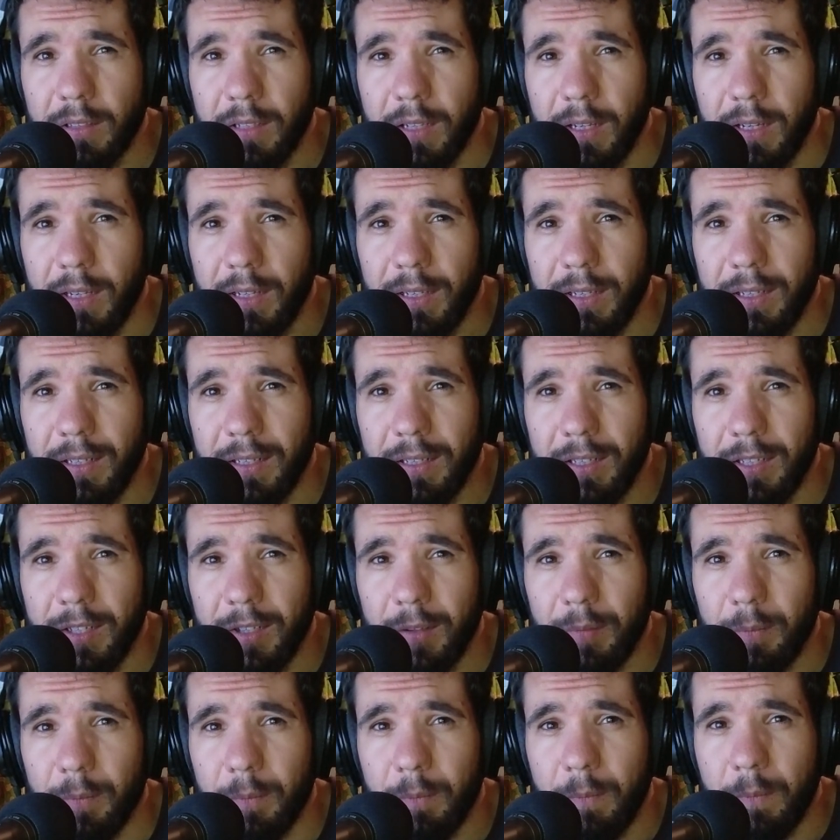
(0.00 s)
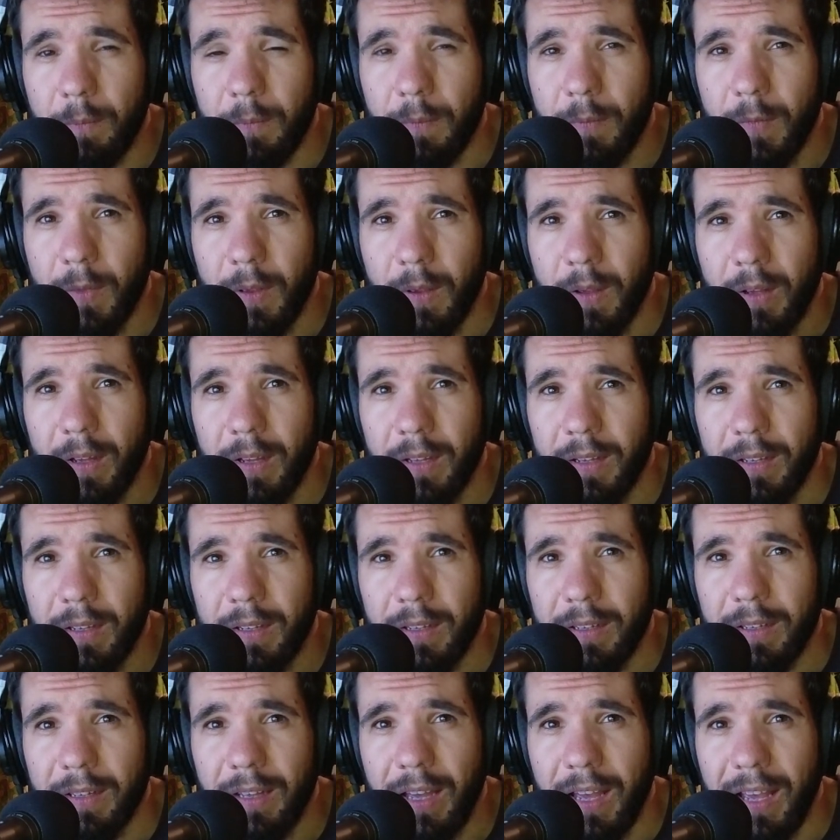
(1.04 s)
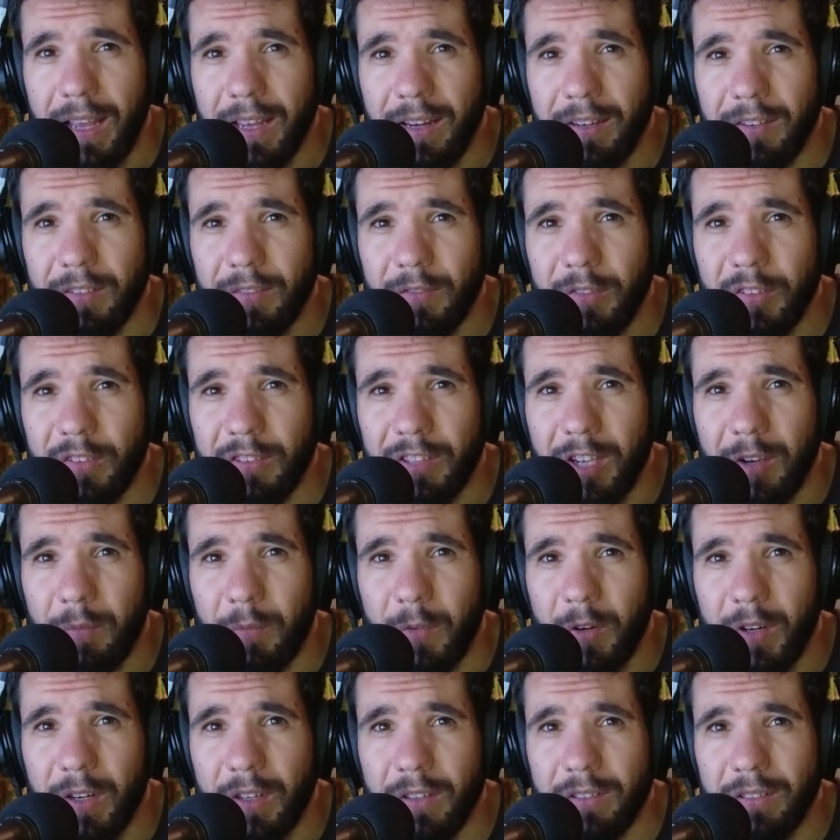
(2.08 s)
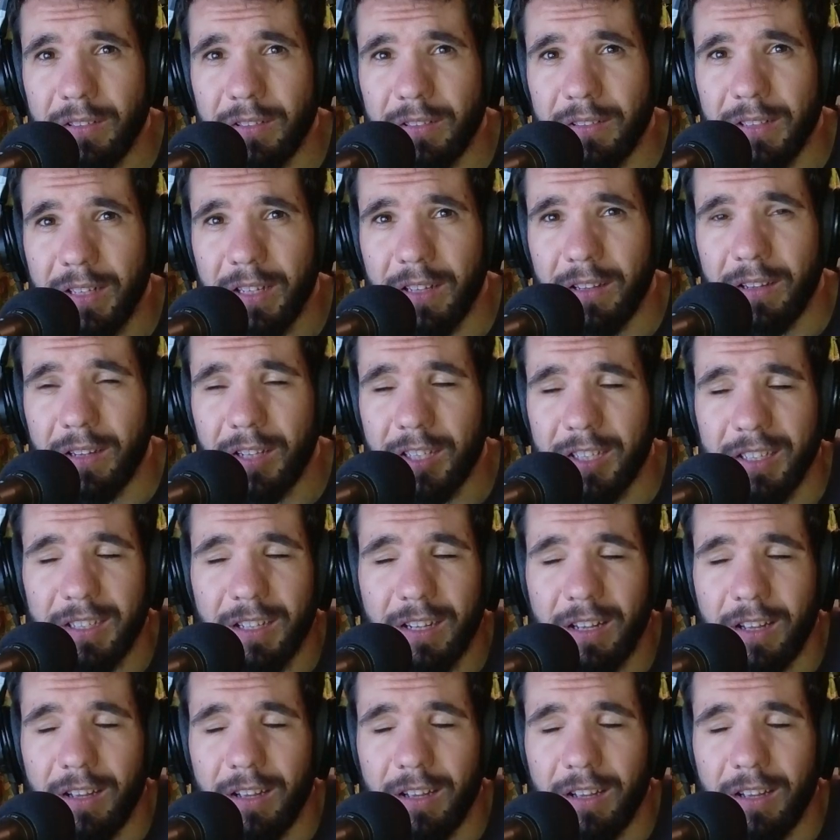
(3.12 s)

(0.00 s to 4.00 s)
And for some reason, they're like,